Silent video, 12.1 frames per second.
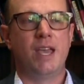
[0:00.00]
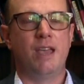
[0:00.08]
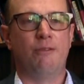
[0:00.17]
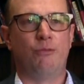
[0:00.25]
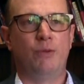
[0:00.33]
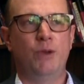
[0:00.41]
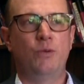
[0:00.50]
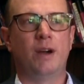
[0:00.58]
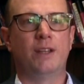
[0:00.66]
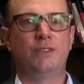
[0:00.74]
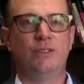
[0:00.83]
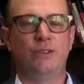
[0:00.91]
If we
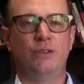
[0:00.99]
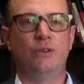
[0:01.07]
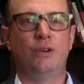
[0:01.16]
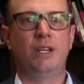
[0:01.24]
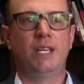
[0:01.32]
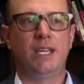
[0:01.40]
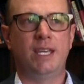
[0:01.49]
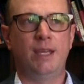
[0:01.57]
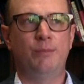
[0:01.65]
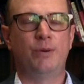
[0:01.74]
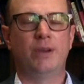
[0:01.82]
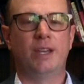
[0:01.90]
want to
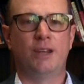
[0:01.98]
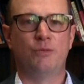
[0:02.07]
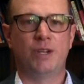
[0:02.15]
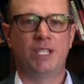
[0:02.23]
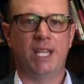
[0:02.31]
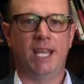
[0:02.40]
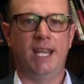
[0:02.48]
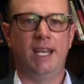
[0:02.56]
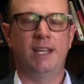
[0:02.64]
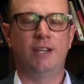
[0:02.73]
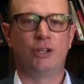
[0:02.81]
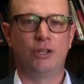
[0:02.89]
keep and retain